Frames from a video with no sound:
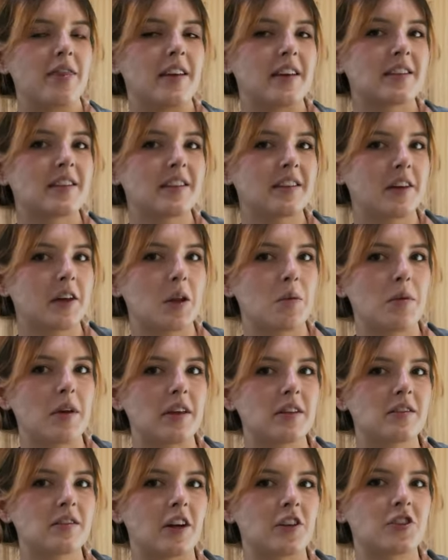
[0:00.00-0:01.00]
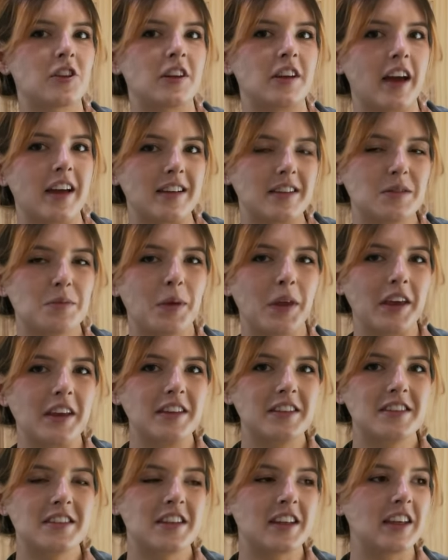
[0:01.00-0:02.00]
this is gonna be such a nice
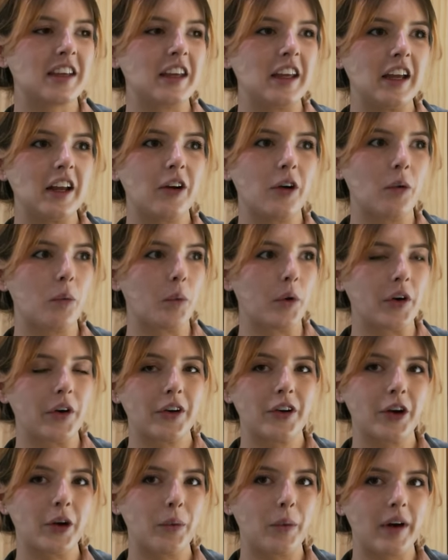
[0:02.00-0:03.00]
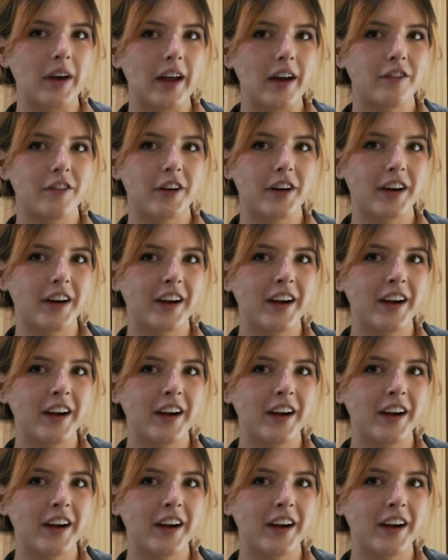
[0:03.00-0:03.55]
place to eat or work or whatever.